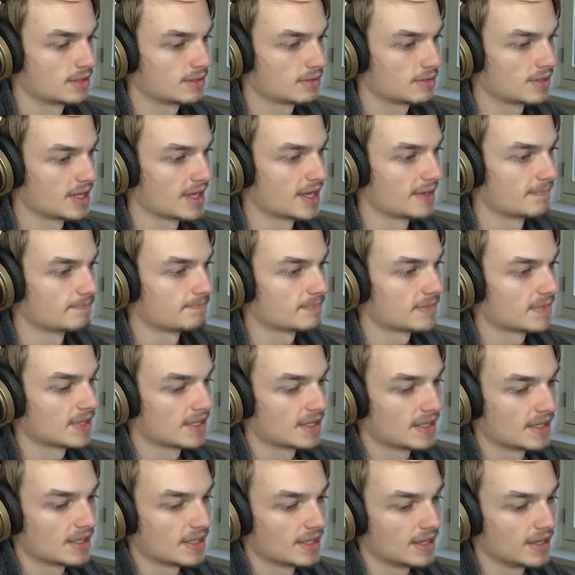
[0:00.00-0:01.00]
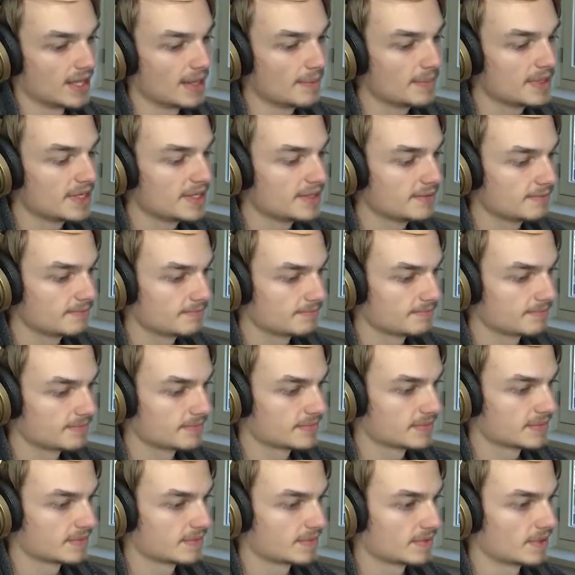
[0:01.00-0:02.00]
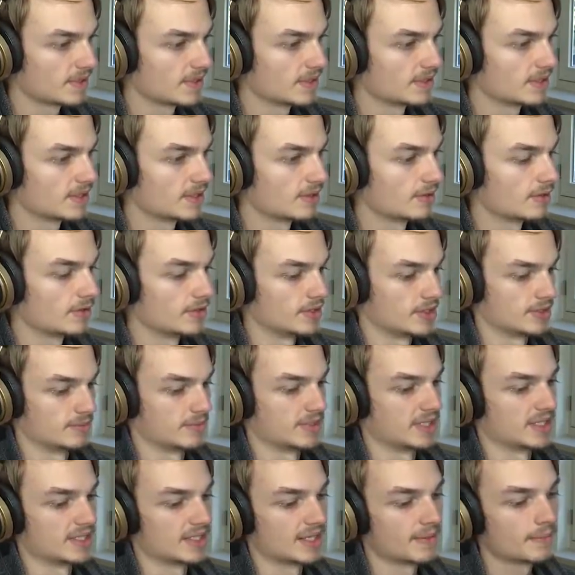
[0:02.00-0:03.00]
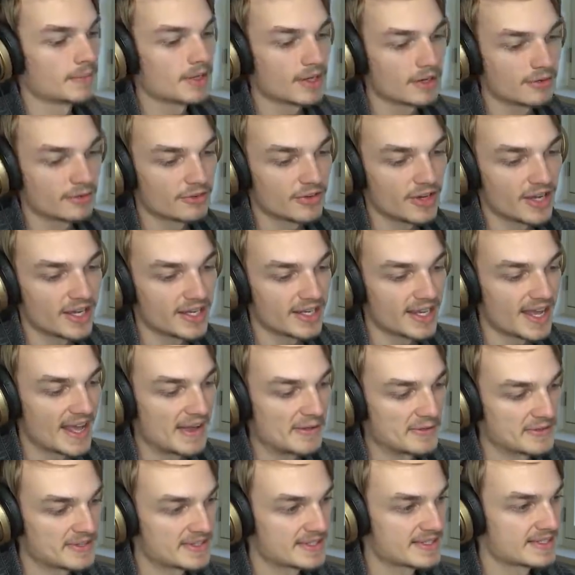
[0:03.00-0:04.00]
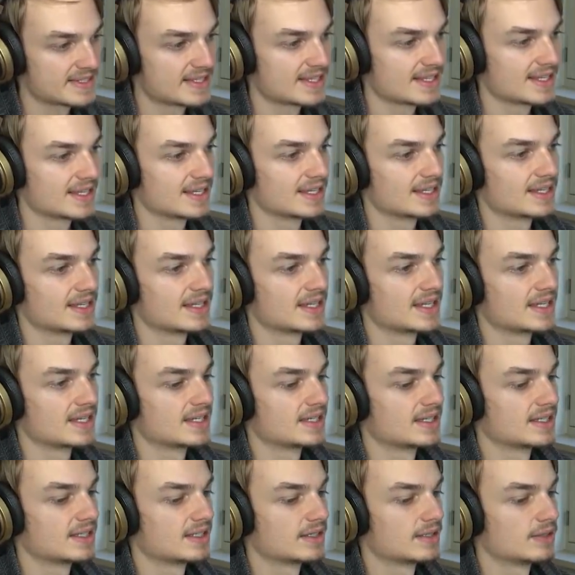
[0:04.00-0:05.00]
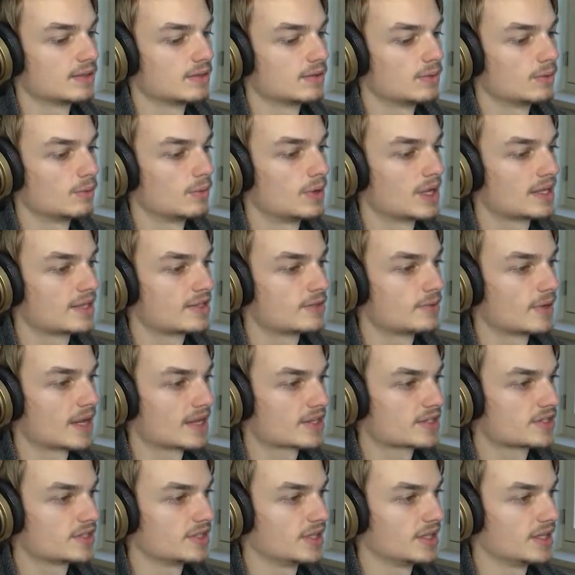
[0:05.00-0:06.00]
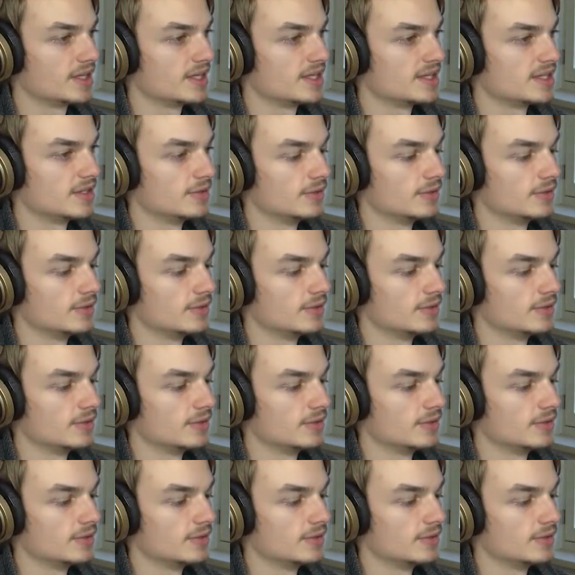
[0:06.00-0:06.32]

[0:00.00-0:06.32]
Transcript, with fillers: Okay, let me... Oh, hold on a minute. I'm gonna find out what to actually